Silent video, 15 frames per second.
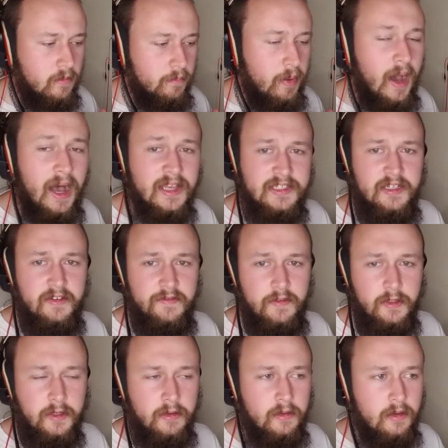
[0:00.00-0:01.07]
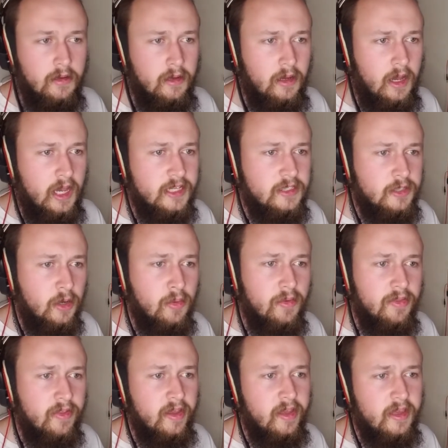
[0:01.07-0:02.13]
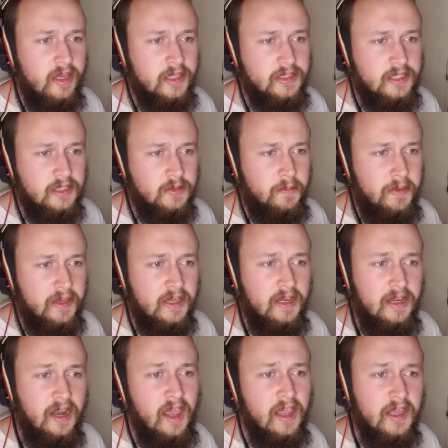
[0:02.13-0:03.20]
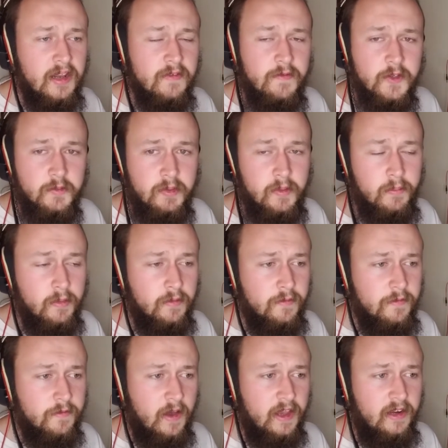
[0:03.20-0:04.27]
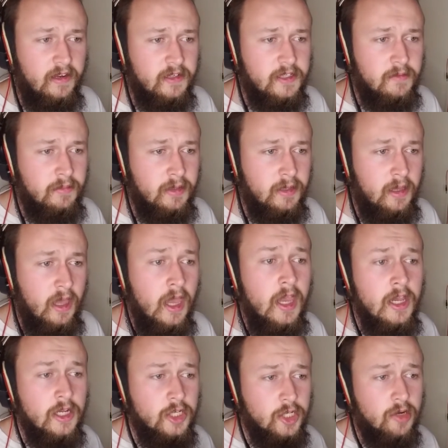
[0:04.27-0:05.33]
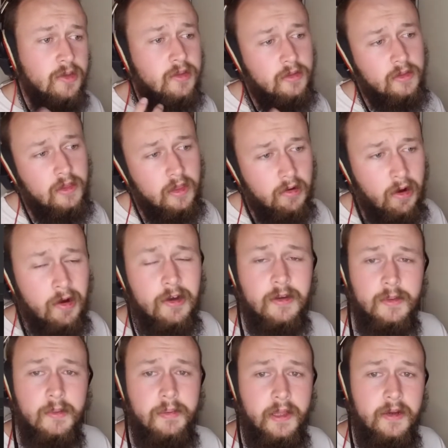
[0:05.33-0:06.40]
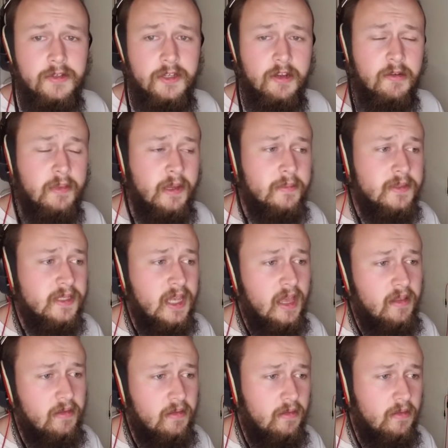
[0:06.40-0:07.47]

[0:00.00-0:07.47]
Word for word: positively. I don't think it's as big a negative as people find it to be. Sure, there are going to be players that are going to be upset